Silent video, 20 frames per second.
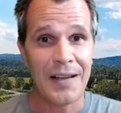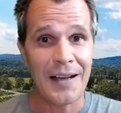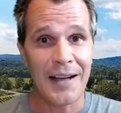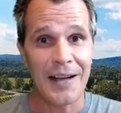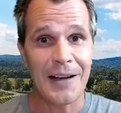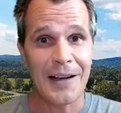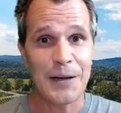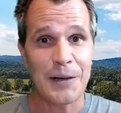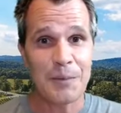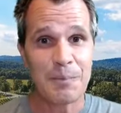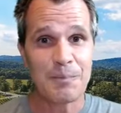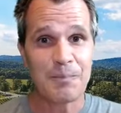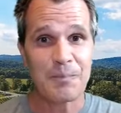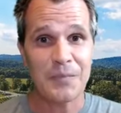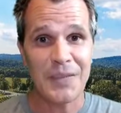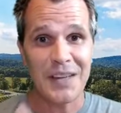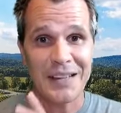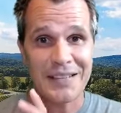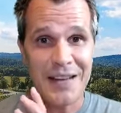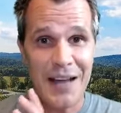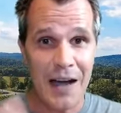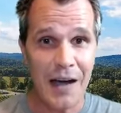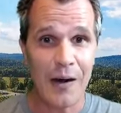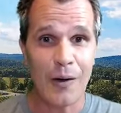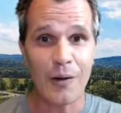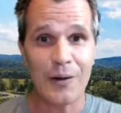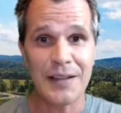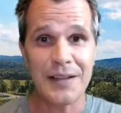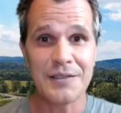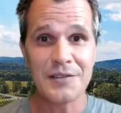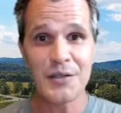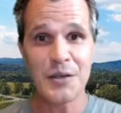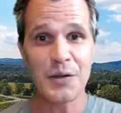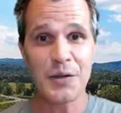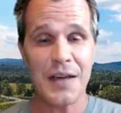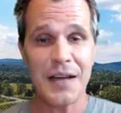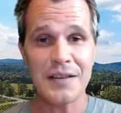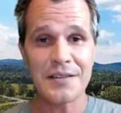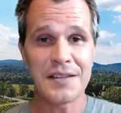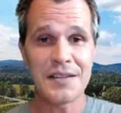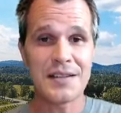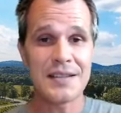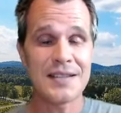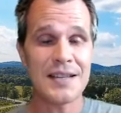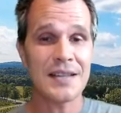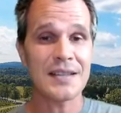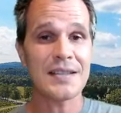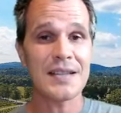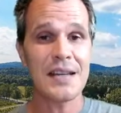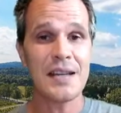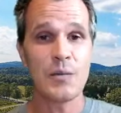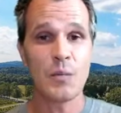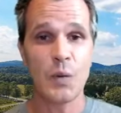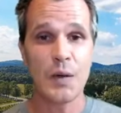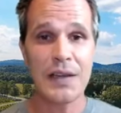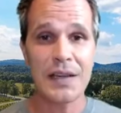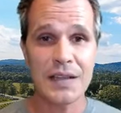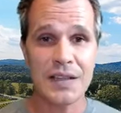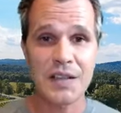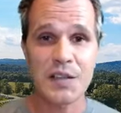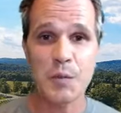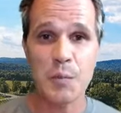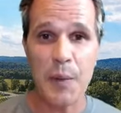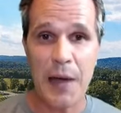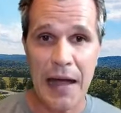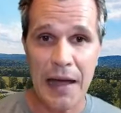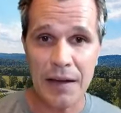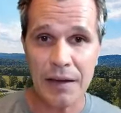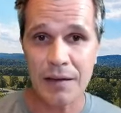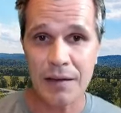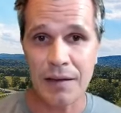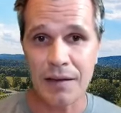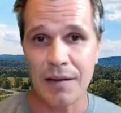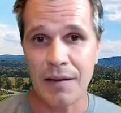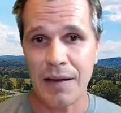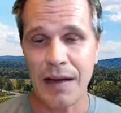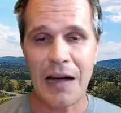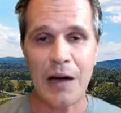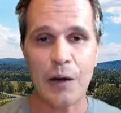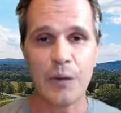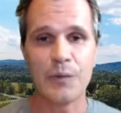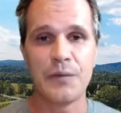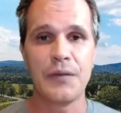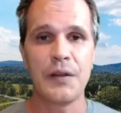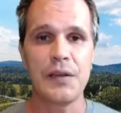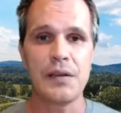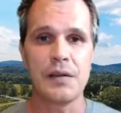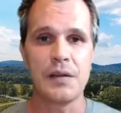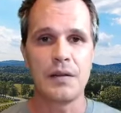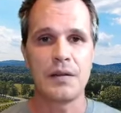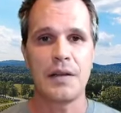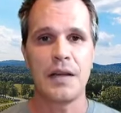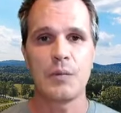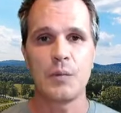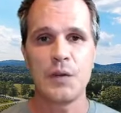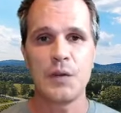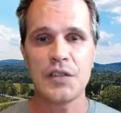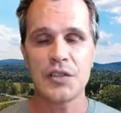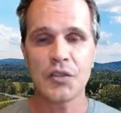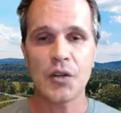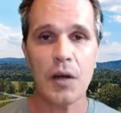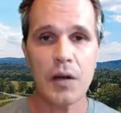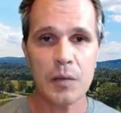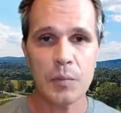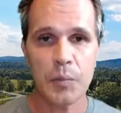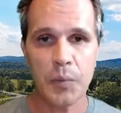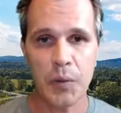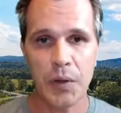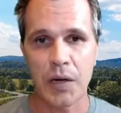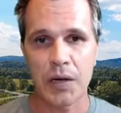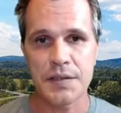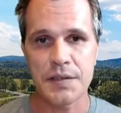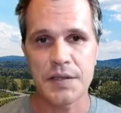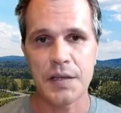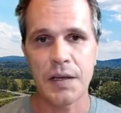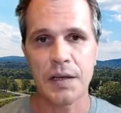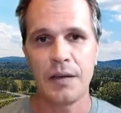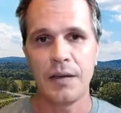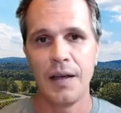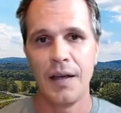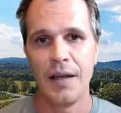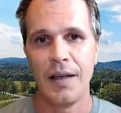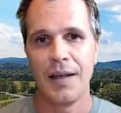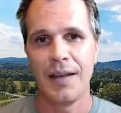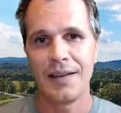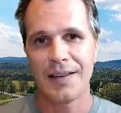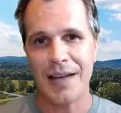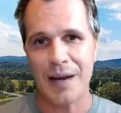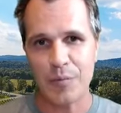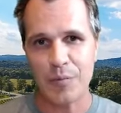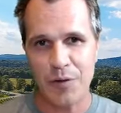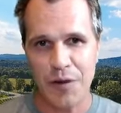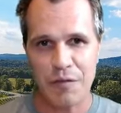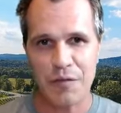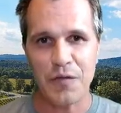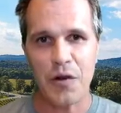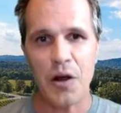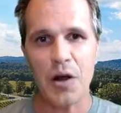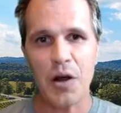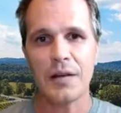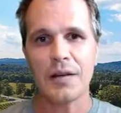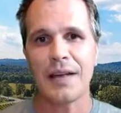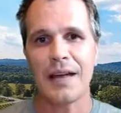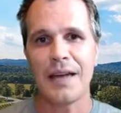Now, in 2016, we expanded our vineyard, and we started planting Cabernet Franc,